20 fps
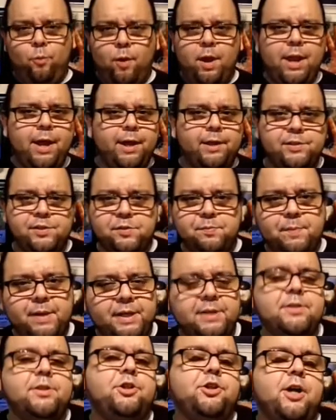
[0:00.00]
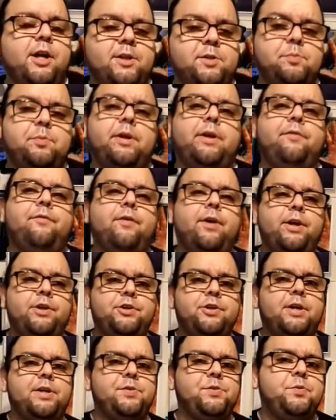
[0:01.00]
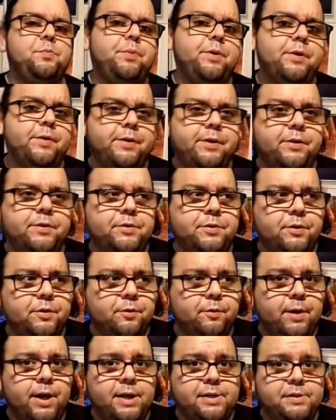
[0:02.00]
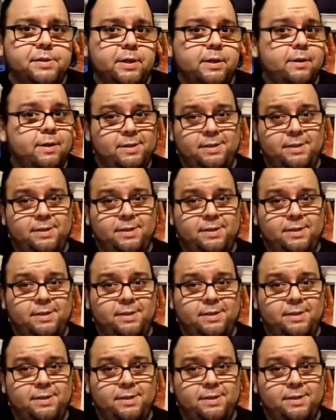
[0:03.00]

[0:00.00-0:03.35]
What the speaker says: what else makes the Child's Play franchise superior to the rest,